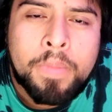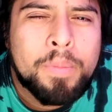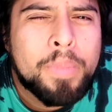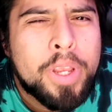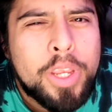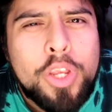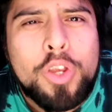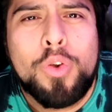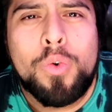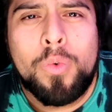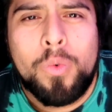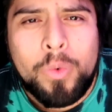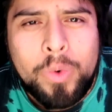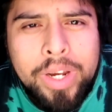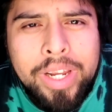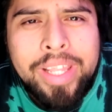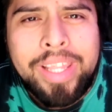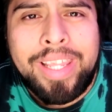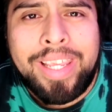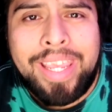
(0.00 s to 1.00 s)
But you
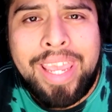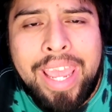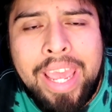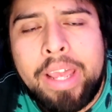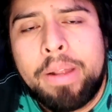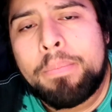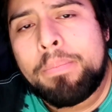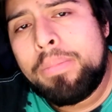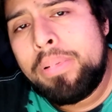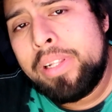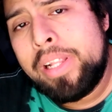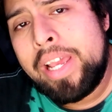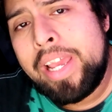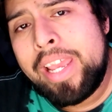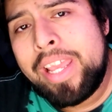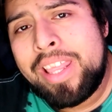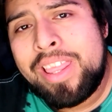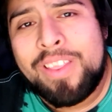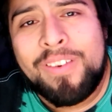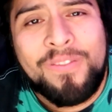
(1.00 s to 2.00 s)
really can't
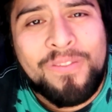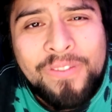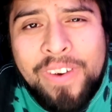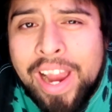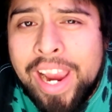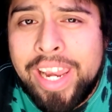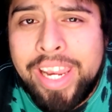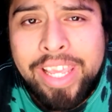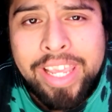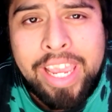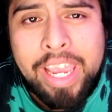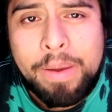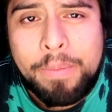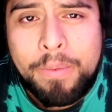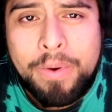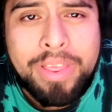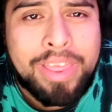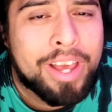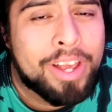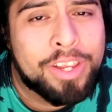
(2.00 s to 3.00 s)
play the fighting game
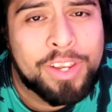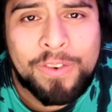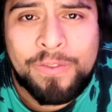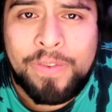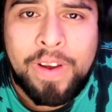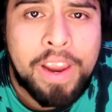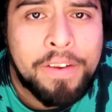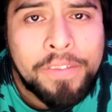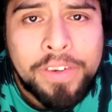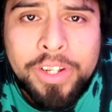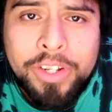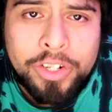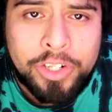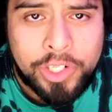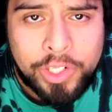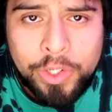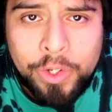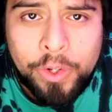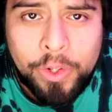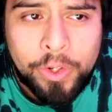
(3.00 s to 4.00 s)
without your favorite
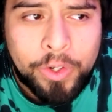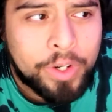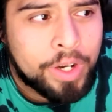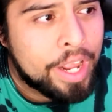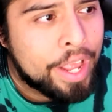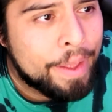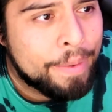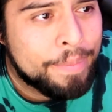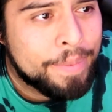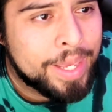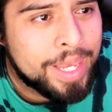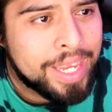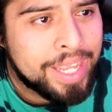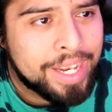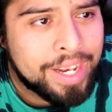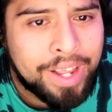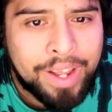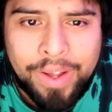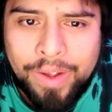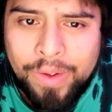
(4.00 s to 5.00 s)
controller. I mean,